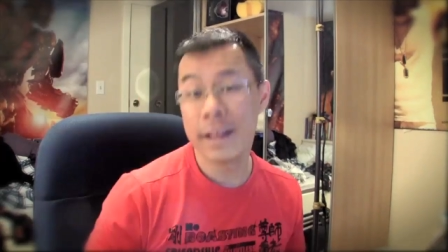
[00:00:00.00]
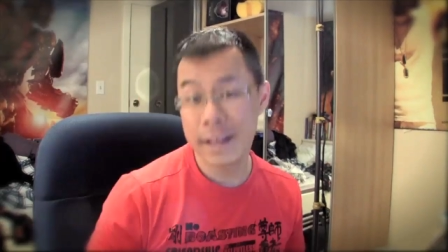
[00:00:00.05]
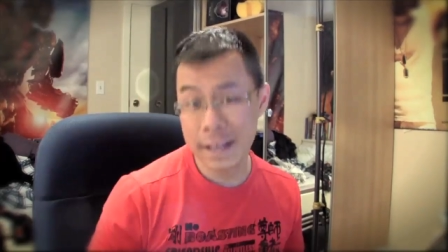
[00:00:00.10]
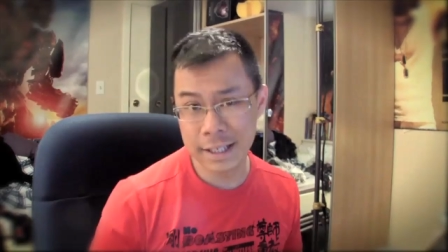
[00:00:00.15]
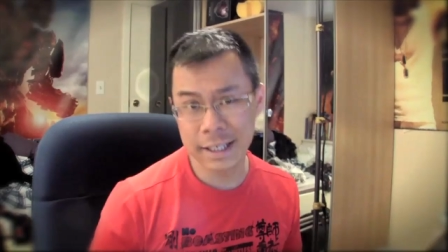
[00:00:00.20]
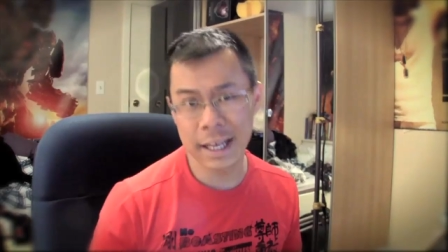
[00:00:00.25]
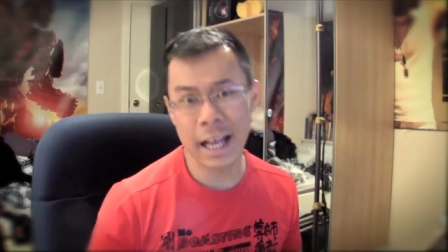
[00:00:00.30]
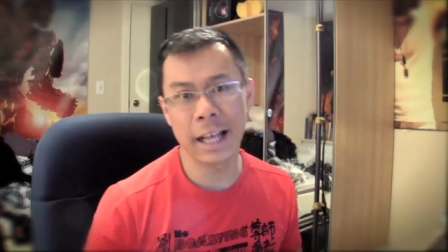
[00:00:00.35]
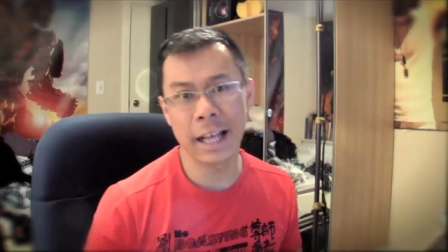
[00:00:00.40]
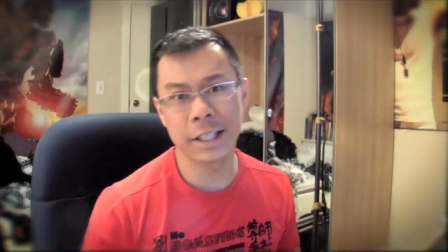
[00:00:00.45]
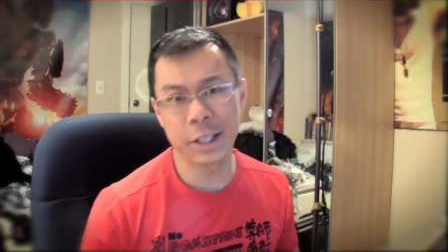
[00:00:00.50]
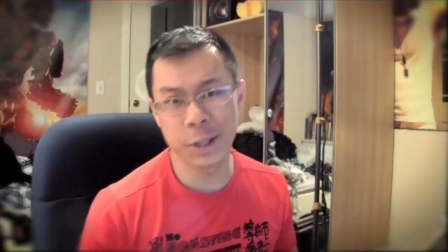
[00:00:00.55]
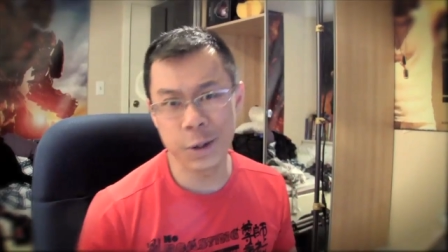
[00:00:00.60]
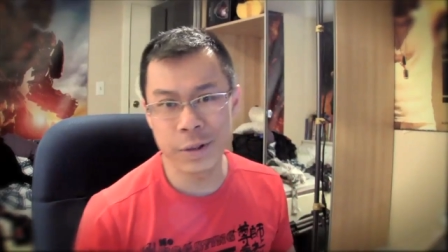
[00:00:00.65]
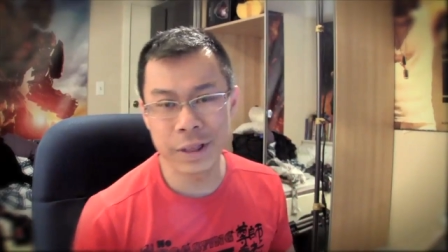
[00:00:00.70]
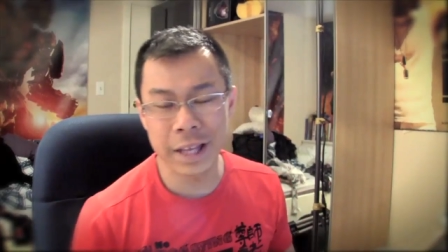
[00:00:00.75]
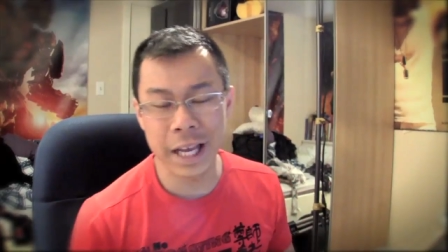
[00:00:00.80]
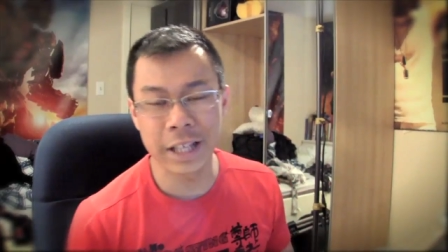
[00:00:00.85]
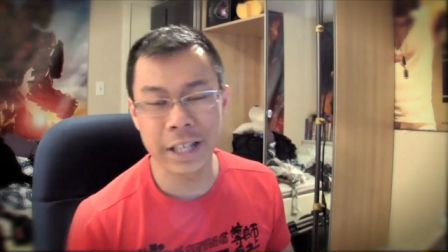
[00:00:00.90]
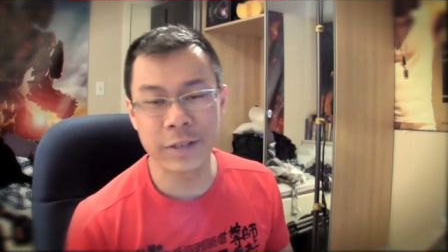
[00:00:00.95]
This is Alex Yu
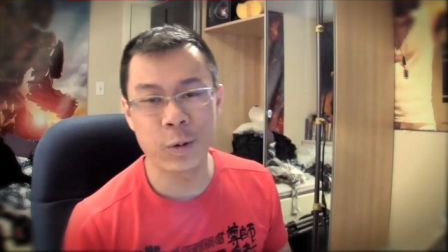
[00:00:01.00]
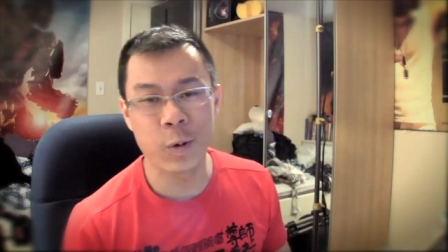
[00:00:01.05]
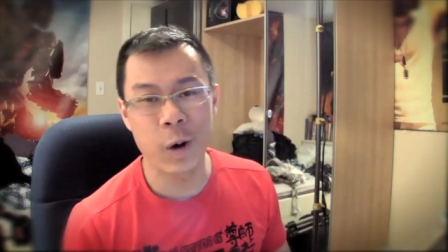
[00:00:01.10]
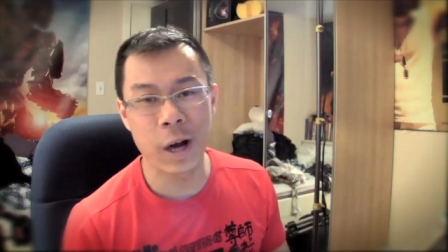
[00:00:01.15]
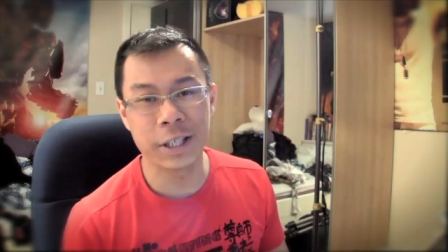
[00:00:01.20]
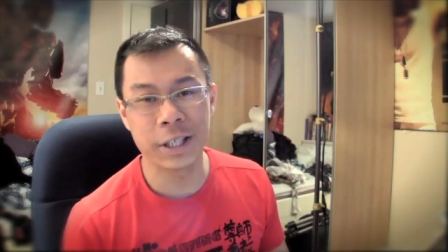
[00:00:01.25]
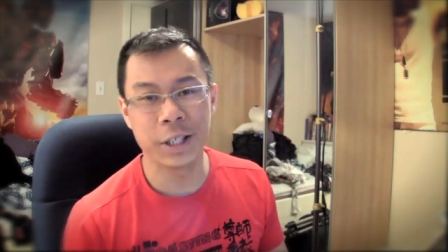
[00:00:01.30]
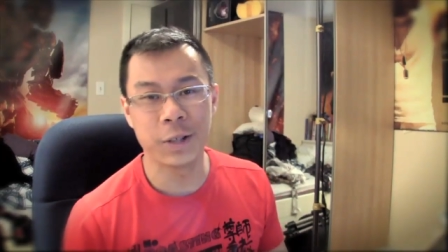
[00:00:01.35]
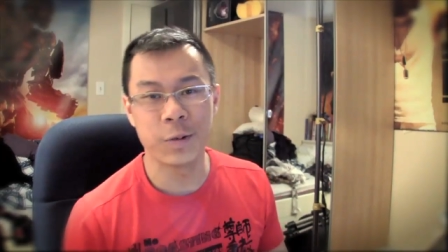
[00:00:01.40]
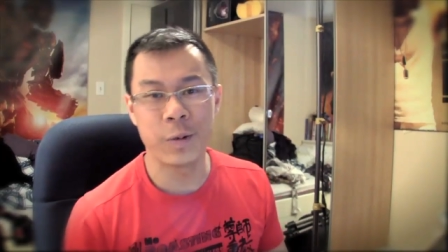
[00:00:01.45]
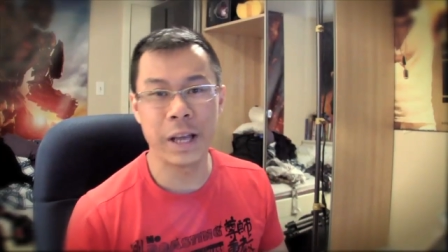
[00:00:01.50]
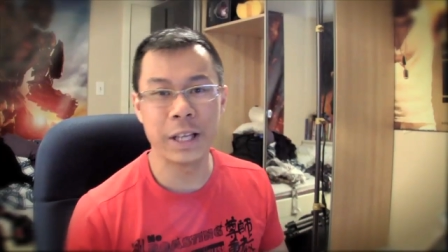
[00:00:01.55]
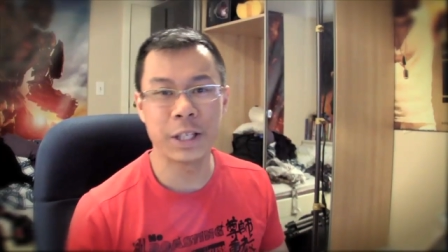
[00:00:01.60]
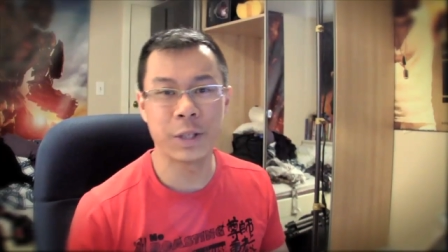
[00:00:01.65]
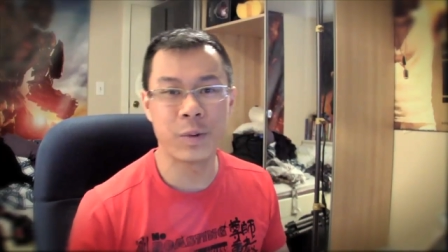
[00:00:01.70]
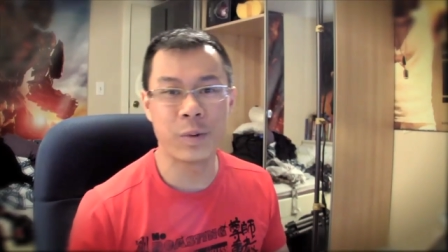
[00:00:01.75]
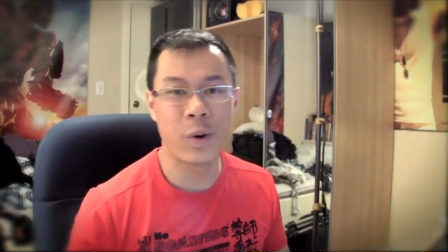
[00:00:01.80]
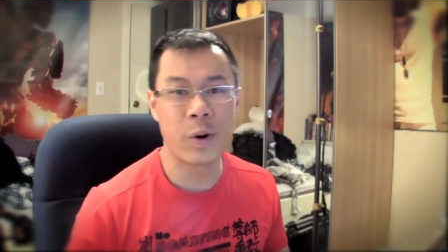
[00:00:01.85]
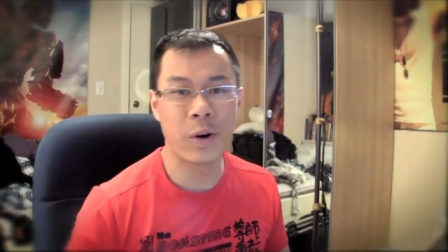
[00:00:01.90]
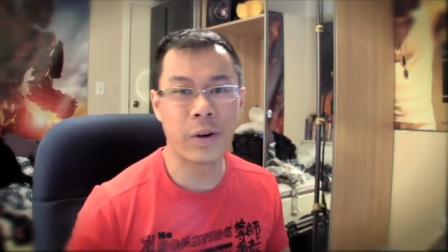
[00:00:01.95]
and thanks for watching the
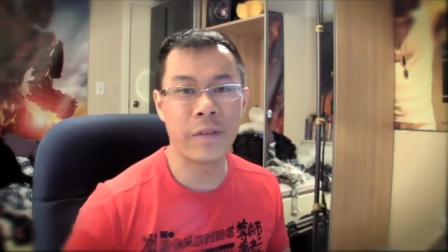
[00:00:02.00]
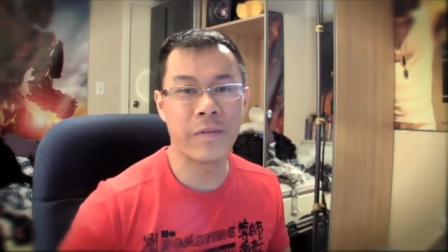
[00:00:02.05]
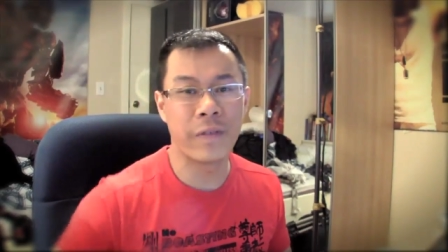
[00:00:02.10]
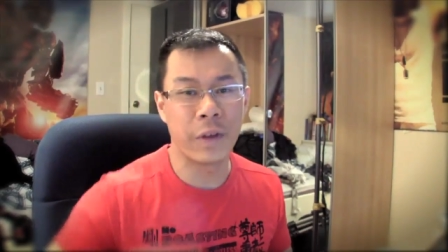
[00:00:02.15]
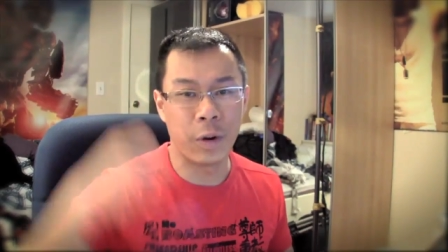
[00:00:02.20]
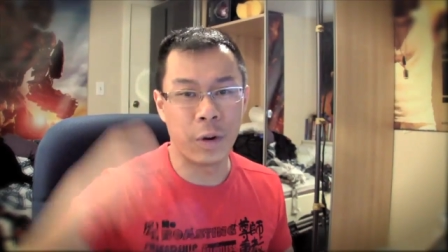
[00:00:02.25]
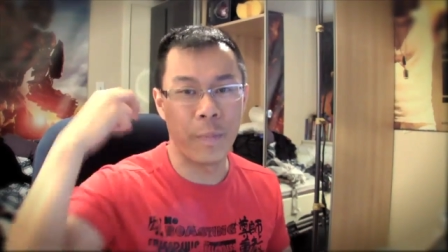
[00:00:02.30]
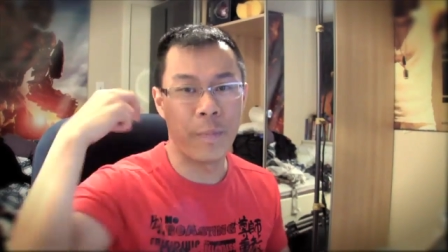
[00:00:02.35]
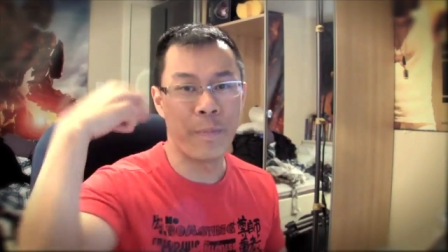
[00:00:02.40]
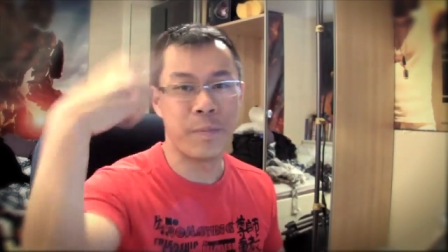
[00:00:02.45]
Ragin Ronin Review.